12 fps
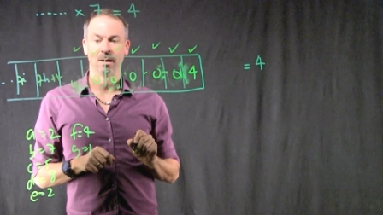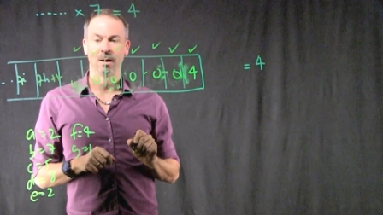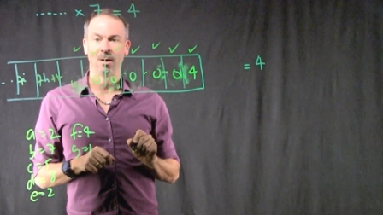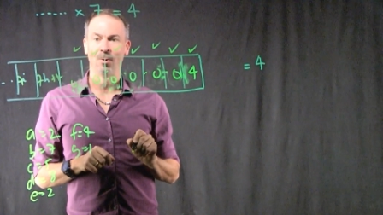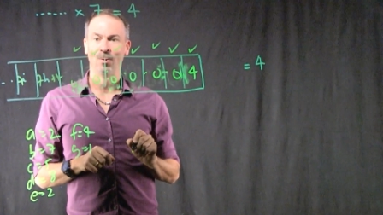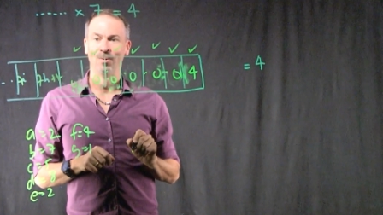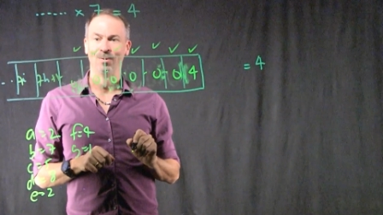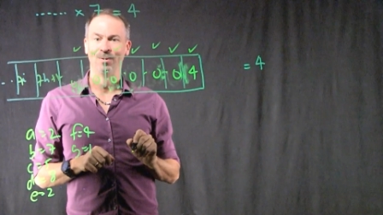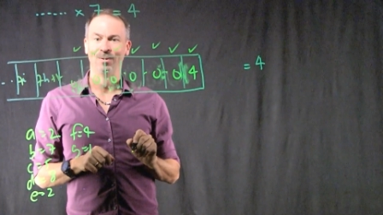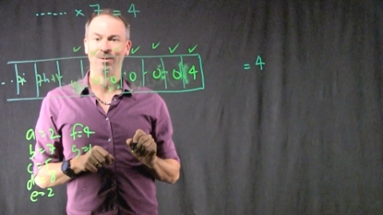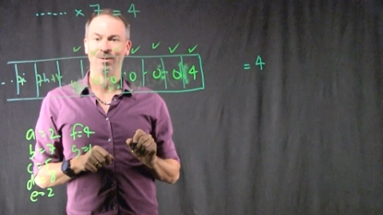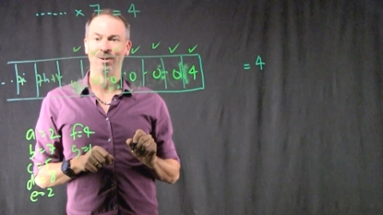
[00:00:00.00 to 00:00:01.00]
Oh.
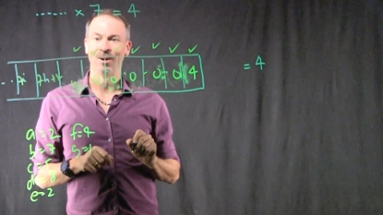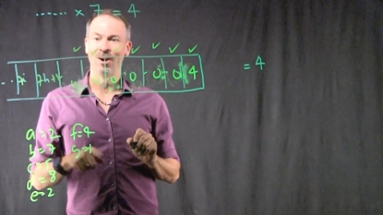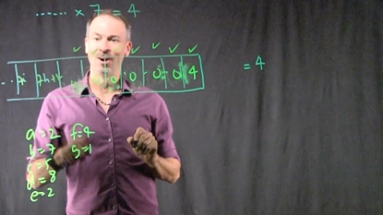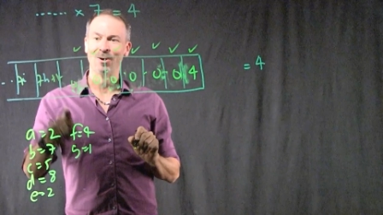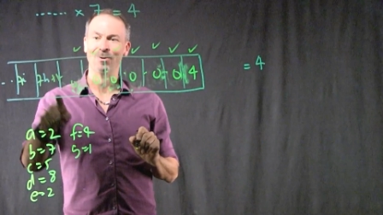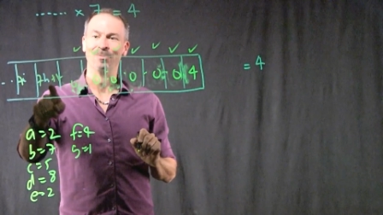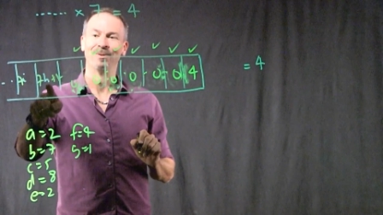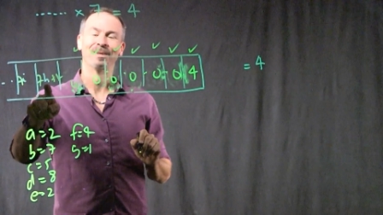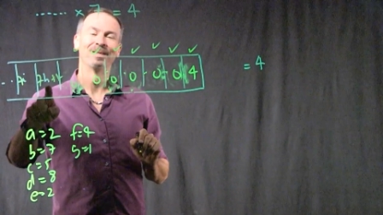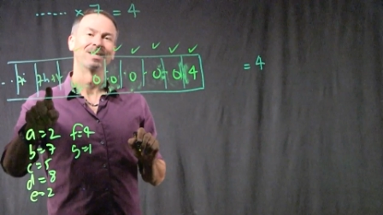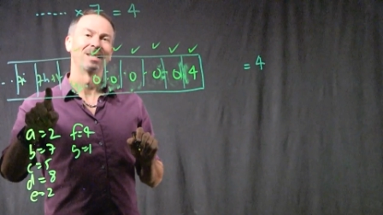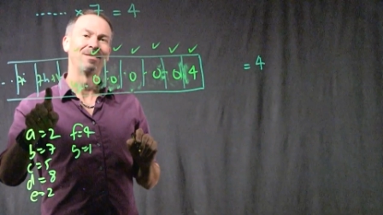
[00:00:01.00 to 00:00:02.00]
Oh.
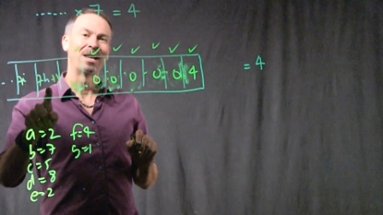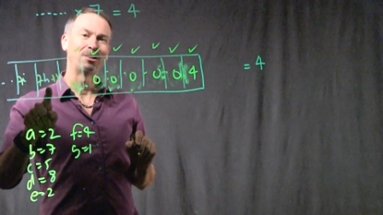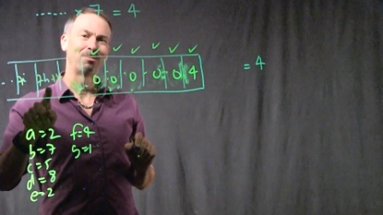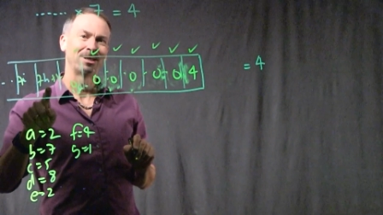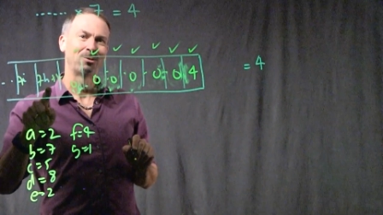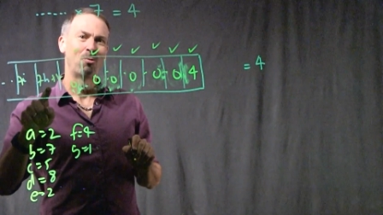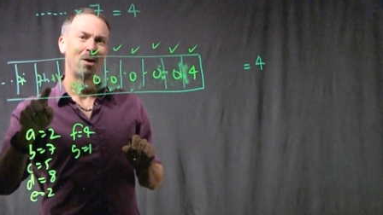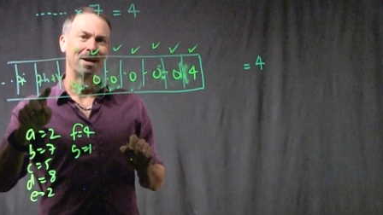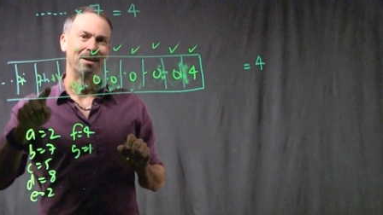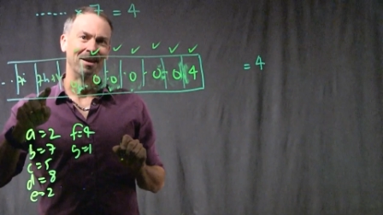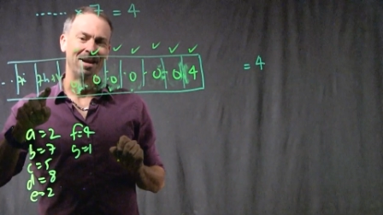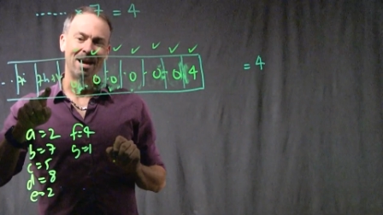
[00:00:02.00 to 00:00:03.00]
7h plus
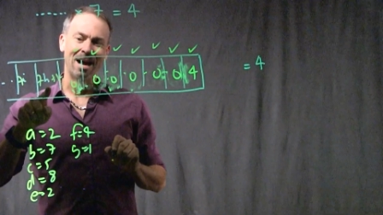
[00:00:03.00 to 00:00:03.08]
1.